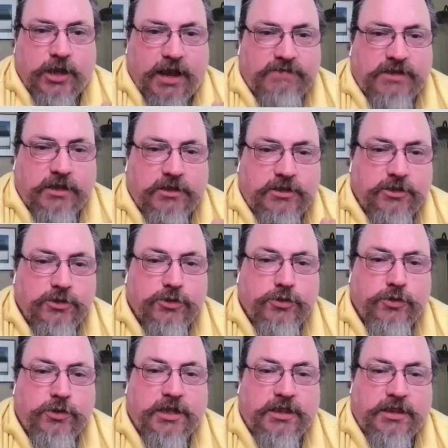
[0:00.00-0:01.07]
You have to
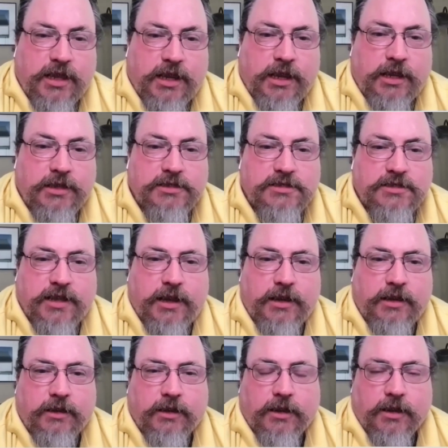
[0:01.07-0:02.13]
do the things
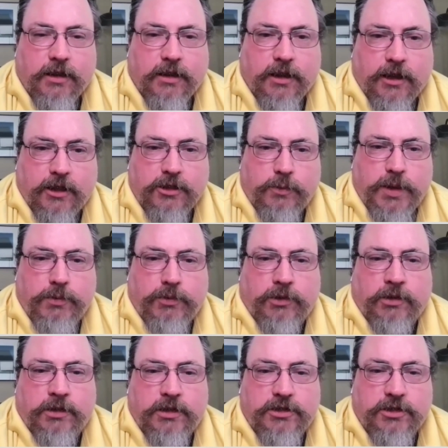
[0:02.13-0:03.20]
that other
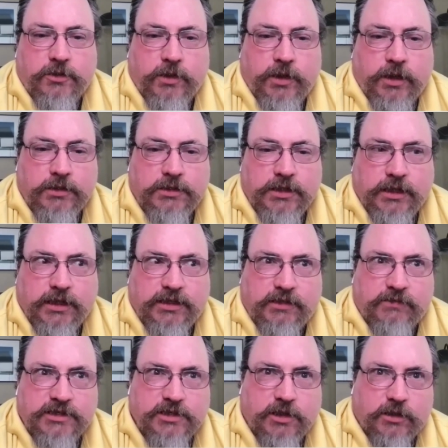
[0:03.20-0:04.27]
people aren't doing to get
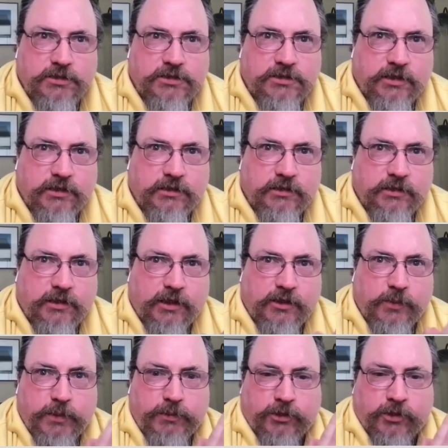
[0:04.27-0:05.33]
the results that
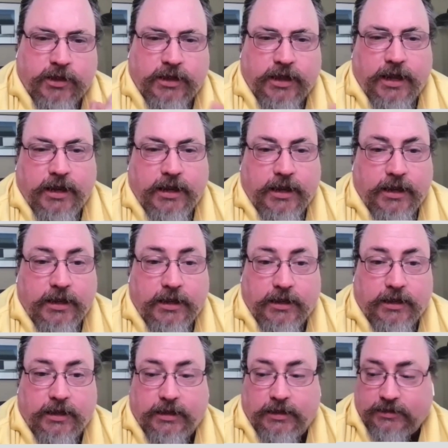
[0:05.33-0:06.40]
other people aren't getting.
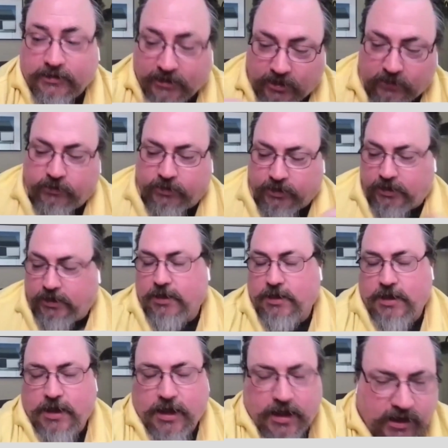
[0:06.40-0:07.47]
And mm. literally
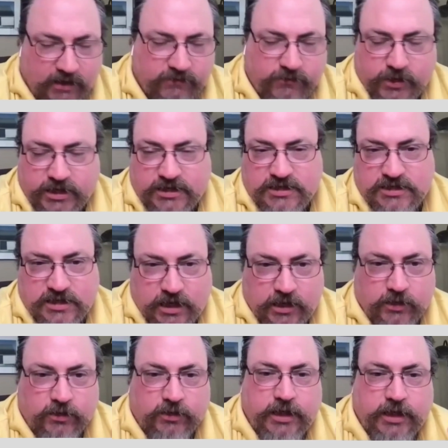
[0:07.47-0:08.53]
every
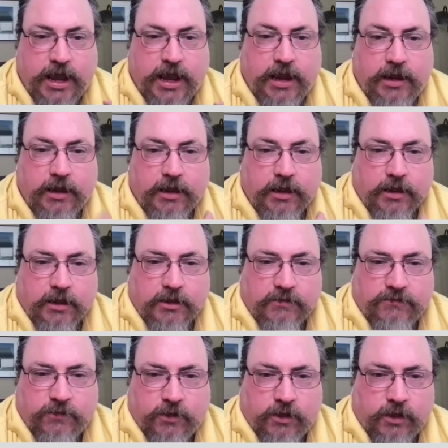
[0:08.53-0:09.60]
single day
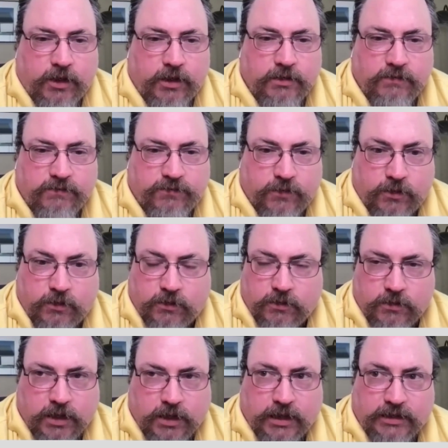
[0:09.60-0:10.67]
for
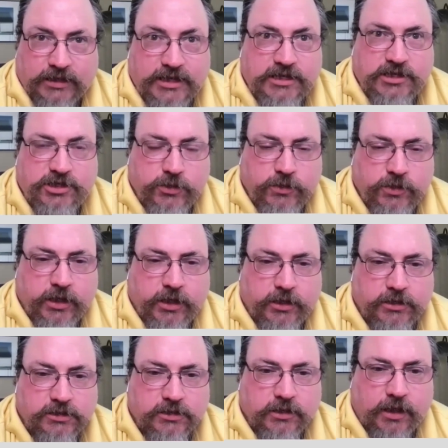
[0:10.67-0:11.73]
for at least 2
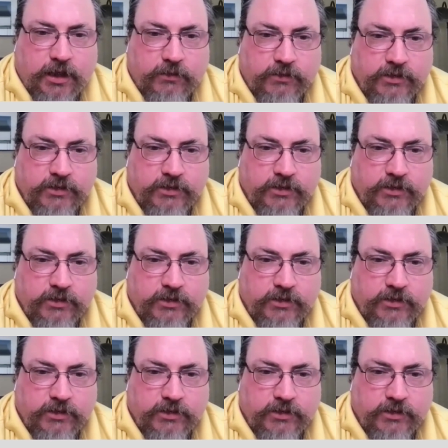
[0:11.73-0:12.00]
years, mm-hmm.